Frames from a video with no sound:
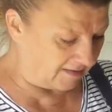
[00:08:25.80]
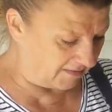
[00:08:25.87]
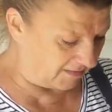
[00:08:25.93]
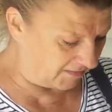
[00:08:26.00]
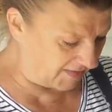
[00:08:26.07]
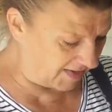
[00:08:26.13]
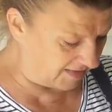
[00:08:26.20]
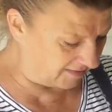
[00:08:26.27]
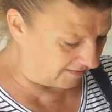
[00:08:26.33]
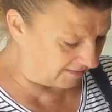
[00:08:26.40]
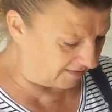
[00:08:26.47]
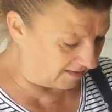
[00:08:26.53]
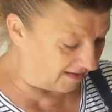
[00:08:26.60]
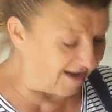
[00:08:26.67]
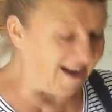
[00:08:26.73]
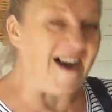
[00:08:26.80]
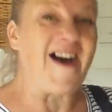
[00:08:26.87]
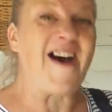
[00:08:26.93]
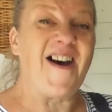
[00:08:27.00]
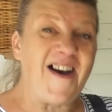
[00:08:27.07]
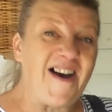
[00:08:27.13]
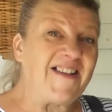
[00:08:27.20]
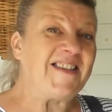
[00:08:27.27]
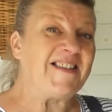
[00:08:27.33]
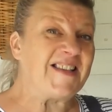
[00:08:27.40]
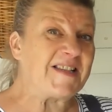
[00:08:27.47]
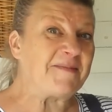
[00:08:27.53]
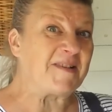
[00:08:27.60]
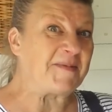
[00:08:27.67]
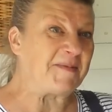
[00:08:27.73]
that they'd ah, I think
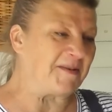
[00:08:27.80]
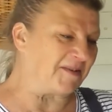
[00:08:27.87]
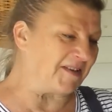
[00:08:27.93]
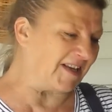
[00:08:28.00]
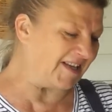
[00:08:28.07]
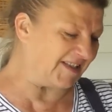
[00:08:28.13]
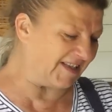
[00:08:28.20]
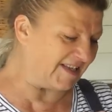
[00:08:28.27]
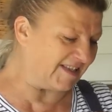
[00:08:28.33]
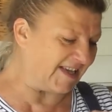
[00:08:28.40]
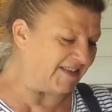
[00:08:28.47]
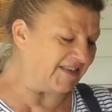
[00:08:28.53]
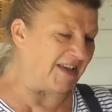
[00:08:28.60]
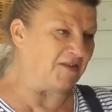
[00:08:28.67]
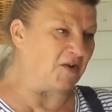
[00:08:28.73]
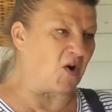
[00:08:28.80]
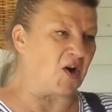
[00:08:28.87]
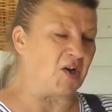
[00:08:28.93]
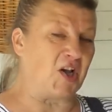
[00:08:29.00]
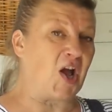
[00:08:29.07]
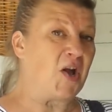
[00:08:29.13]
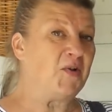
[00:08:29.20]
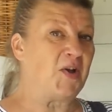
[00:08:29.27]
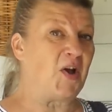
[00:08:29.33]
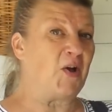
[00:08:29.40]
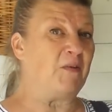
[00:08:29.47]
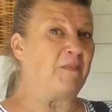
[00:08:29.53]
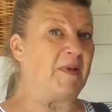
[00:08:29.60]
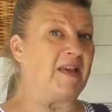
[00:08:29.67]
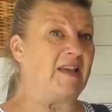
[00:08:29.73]
this must be what it is. They said they've got a
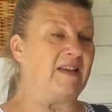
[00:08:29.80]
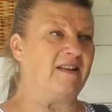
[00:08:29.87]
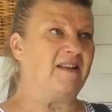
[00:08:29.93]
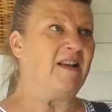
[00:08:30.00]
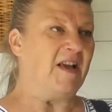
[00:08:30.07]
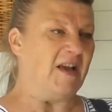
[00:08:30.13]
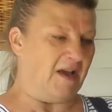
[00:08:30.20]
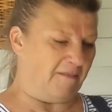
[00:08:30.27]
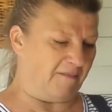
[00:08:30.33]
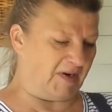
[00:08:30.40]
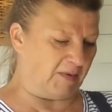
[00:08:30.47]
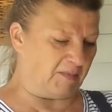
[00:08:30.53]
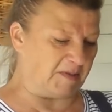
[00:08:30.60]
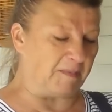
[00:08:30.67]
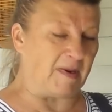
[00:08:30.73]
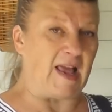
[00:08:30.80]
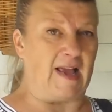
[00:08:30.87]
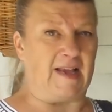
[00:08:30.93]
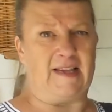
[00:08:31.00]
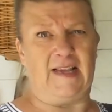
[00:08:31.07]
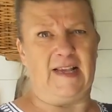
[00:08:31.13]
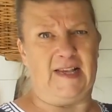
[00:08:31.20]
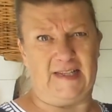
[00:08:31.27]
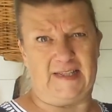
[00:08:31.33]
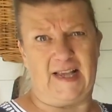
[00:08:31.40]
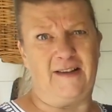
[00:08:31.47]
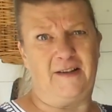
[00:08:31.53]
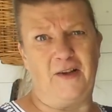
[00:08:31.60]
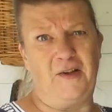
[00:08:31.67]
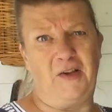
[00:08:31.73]
cocoa bean, but it was black. Is
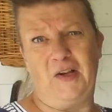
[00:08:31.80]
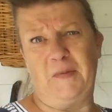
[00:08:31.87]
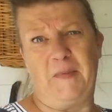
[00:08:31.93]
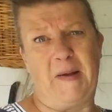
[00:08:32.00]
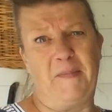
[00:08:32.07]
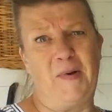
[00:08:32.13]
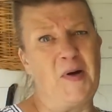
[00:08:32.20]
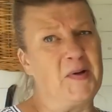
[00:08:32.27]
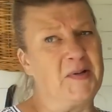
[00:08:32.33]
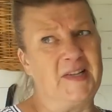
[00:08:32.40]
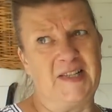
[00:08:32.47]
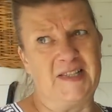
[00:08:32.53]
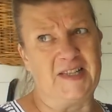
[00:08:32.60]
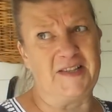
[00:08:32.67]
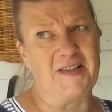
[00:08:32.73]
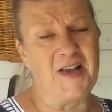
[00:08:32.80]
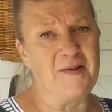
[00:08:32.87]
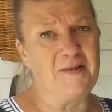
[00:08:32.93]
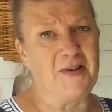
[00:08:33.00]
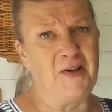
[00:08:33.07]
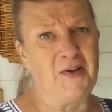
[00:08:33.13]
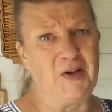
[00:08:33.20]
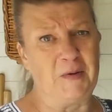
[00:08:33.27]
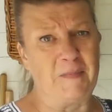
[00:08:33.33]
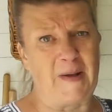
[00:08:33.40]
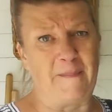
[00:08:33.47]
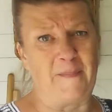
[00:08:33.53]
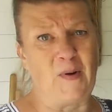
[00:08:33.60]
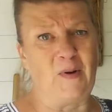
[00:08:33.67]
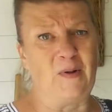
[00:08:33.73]
that coco de Paimpol? And I said, no, coco de
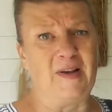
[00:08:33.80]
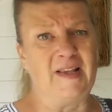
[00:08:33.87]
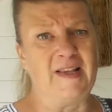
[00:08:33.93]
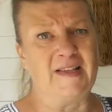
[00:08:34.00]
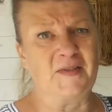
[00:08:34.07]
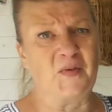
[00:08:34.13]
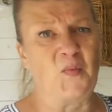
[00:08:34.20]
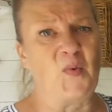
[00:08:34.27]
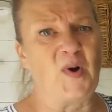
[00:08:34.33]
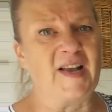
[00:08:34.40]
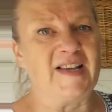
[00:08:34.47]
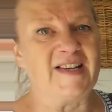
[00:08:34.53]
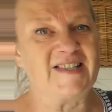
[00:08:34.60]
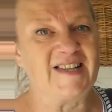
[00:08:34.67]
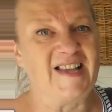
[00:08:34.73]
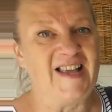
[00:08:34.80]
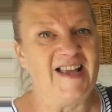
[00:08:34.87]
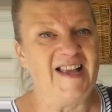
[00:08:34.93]
Paimpol is white.